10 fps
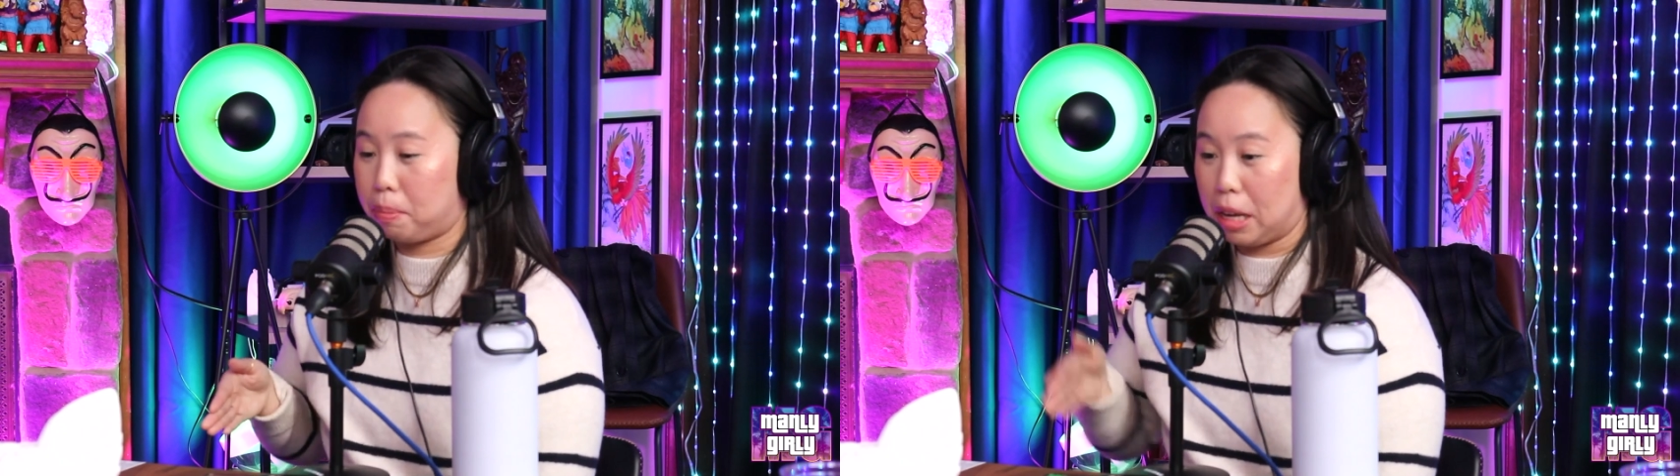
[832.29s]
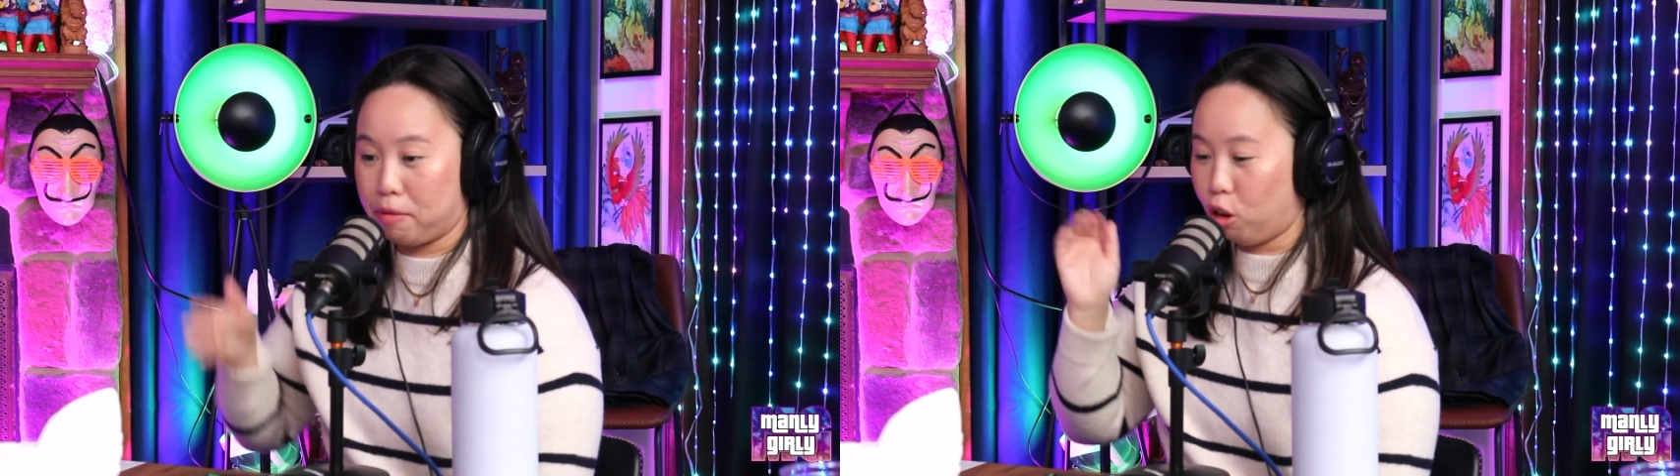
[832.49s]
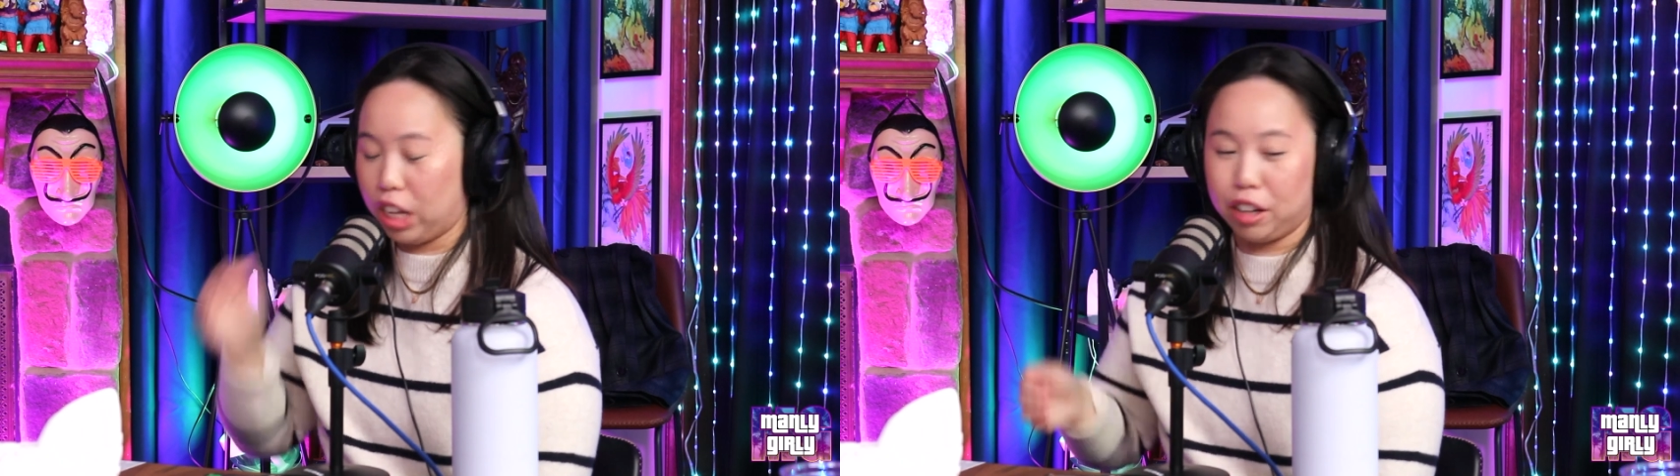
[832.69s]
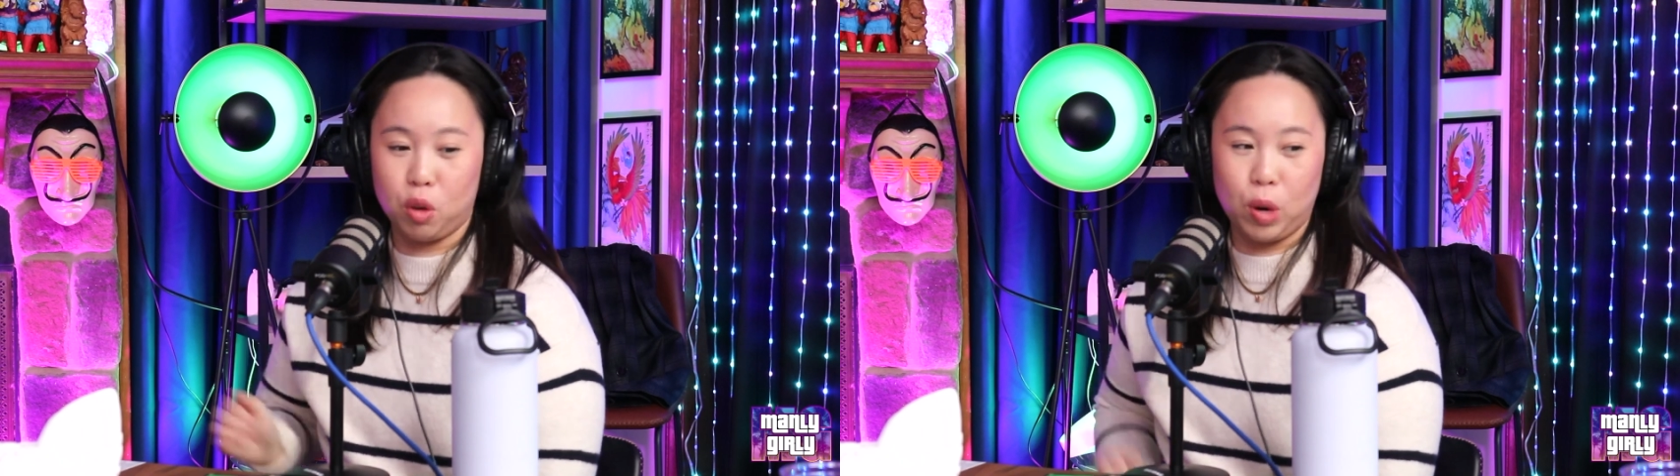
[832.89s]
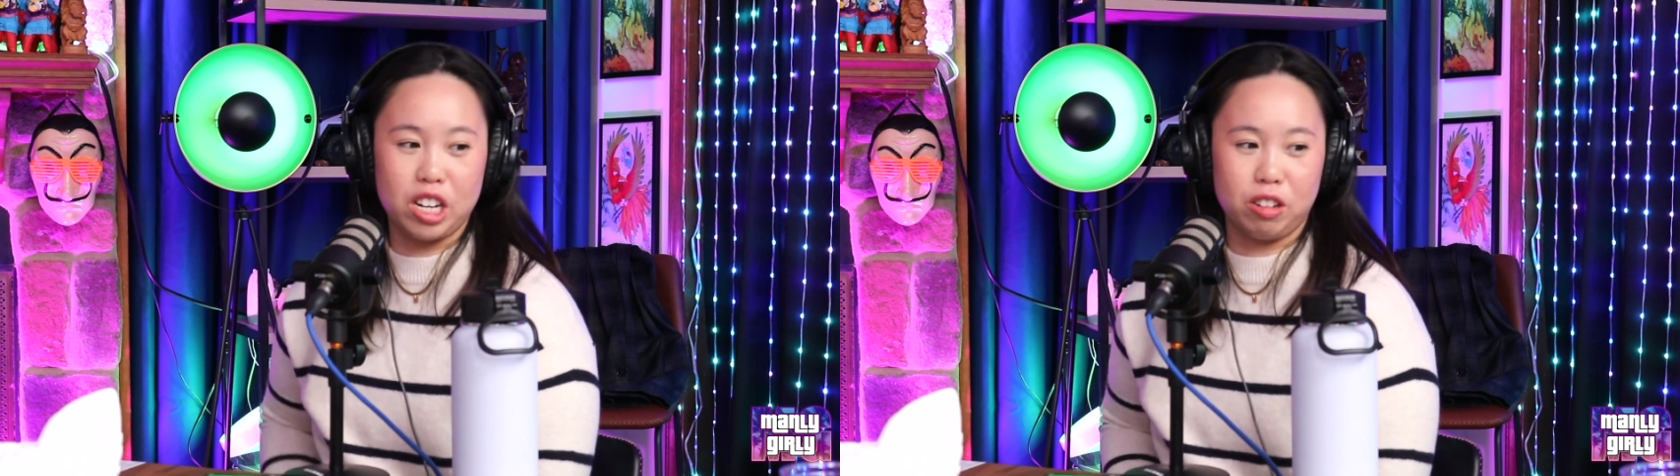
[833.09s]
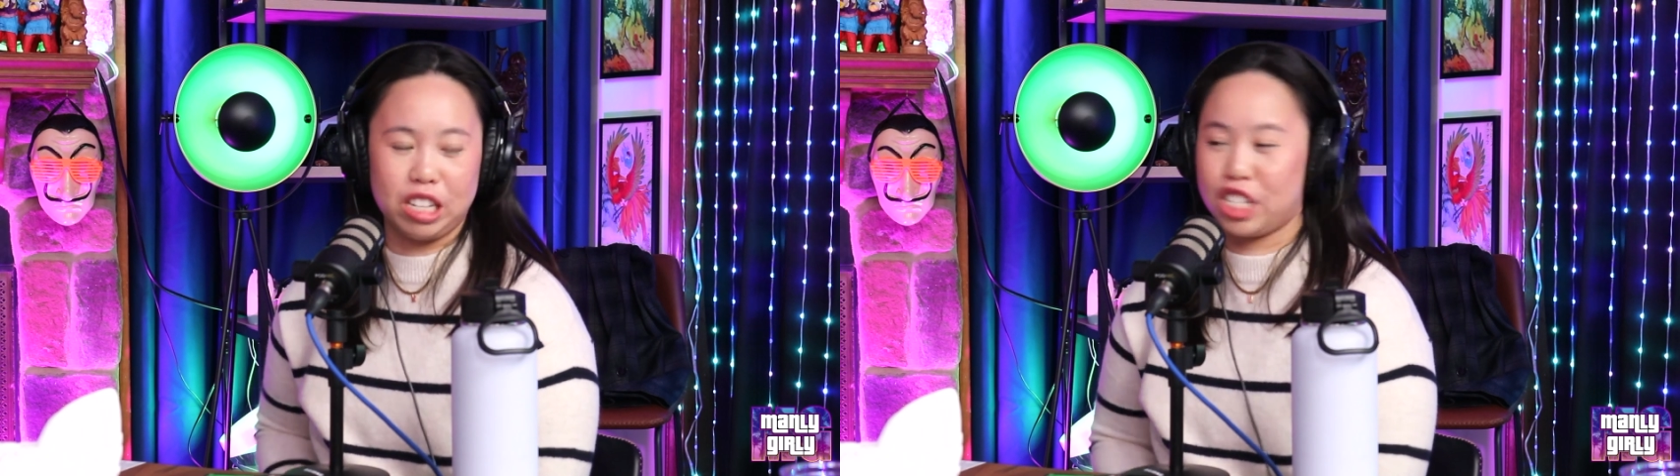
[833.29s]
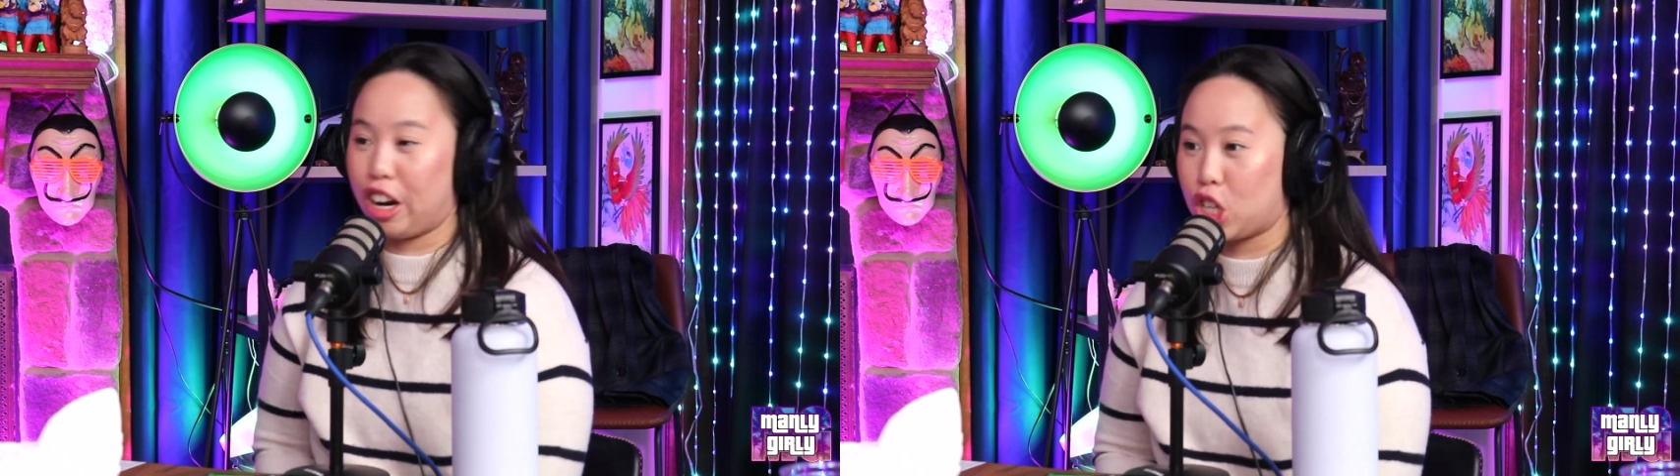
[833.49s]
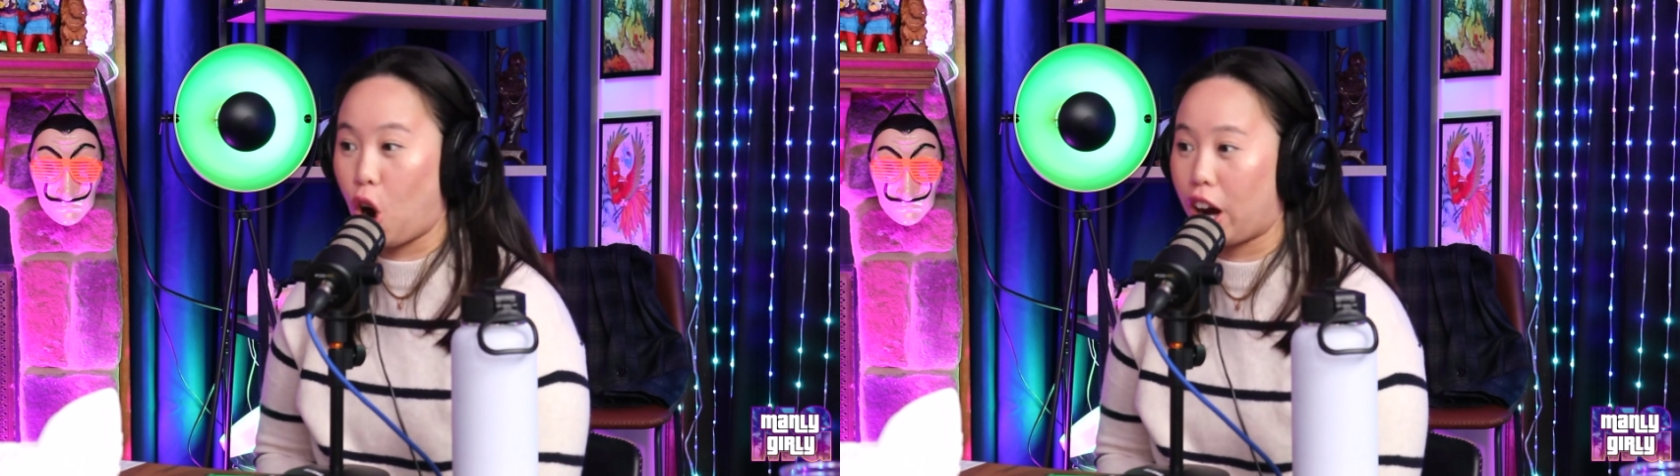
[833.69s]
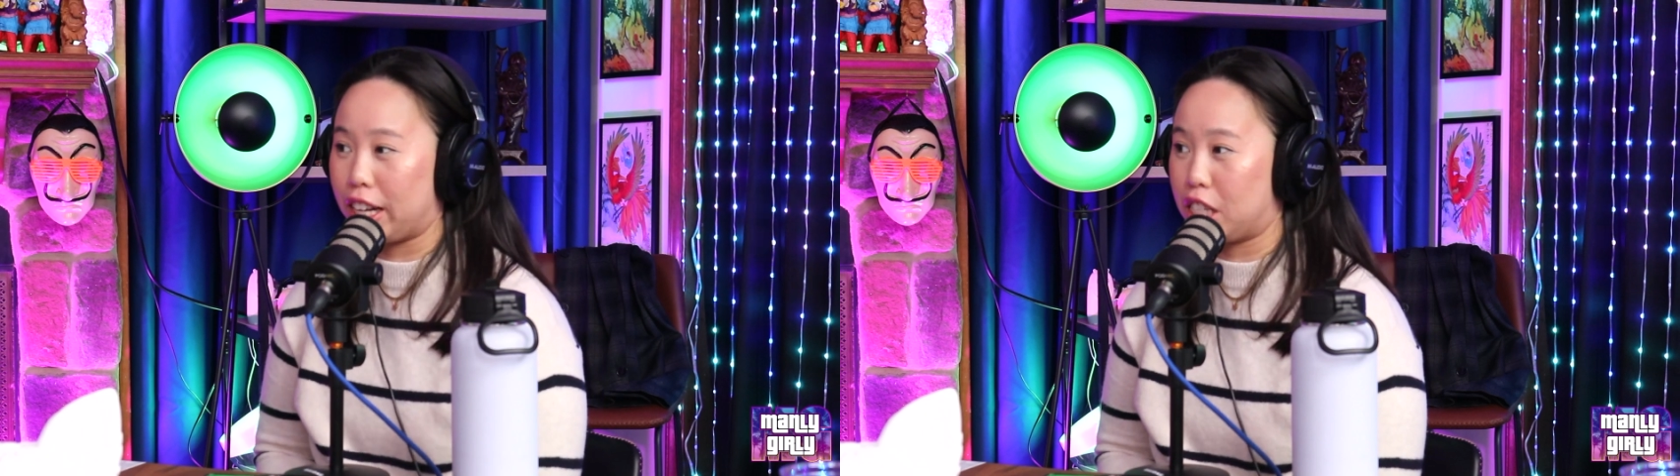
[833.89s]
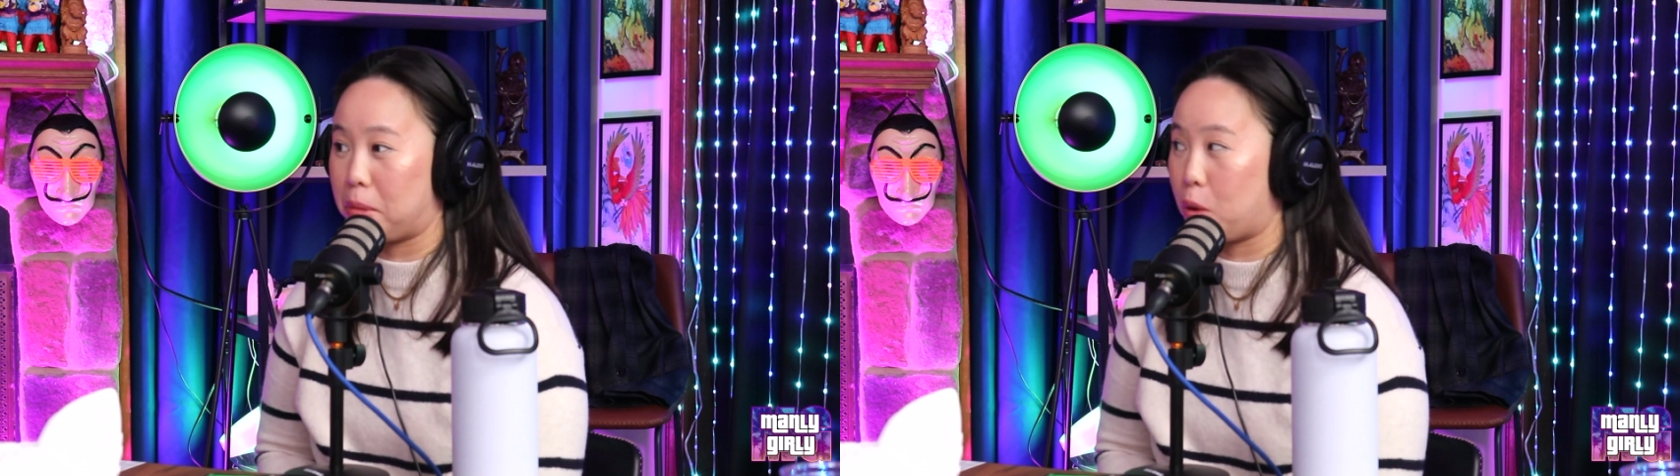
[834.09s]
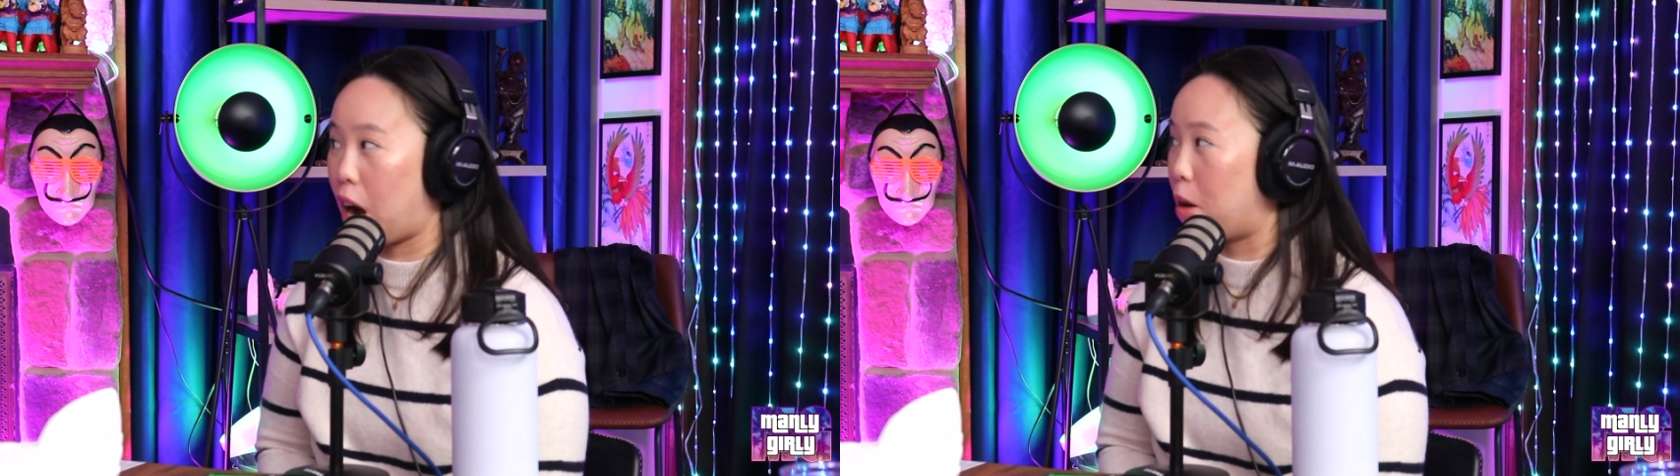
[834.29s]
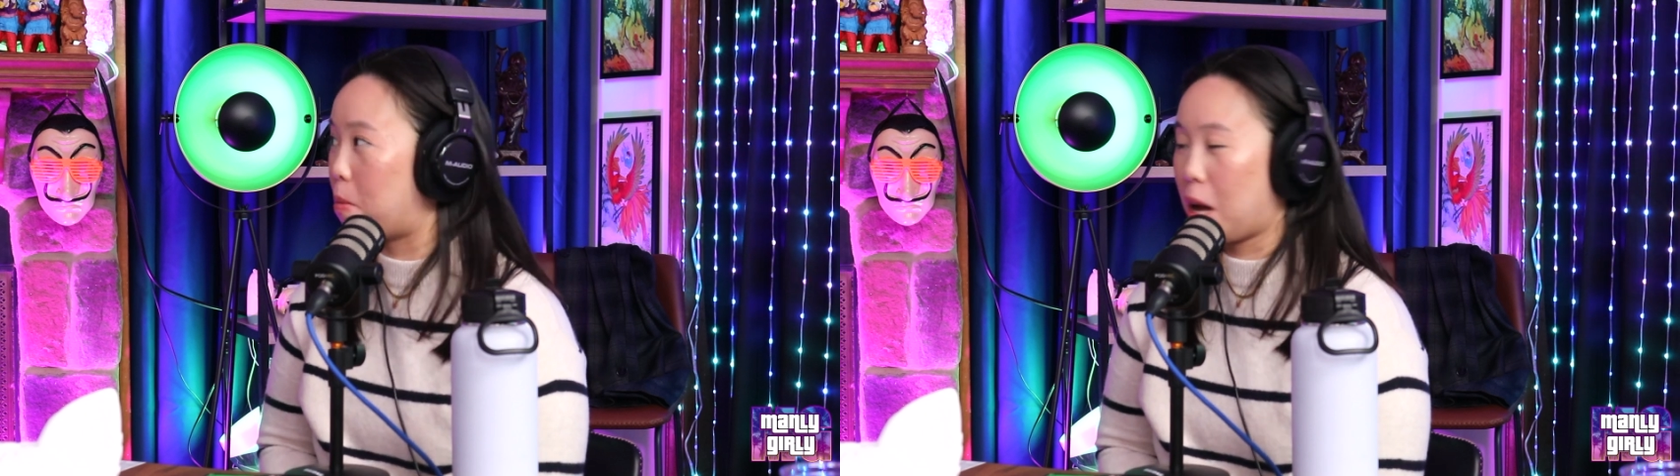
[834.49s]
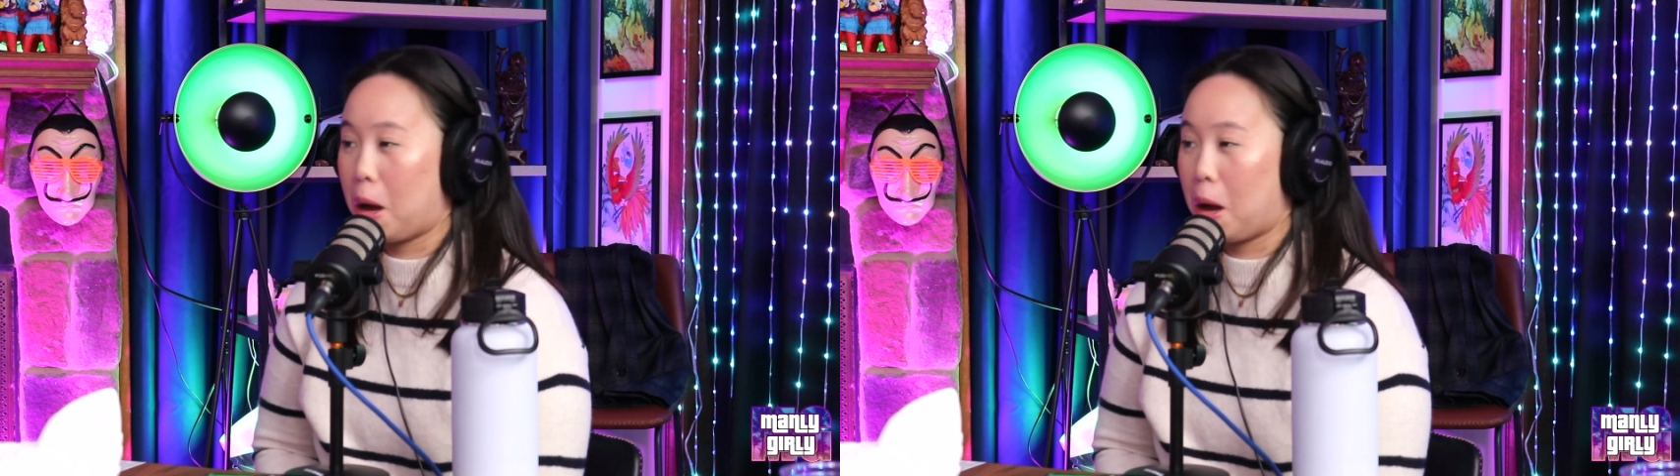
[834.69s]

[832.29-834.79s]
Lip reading: they roll down their windows and start talking to me while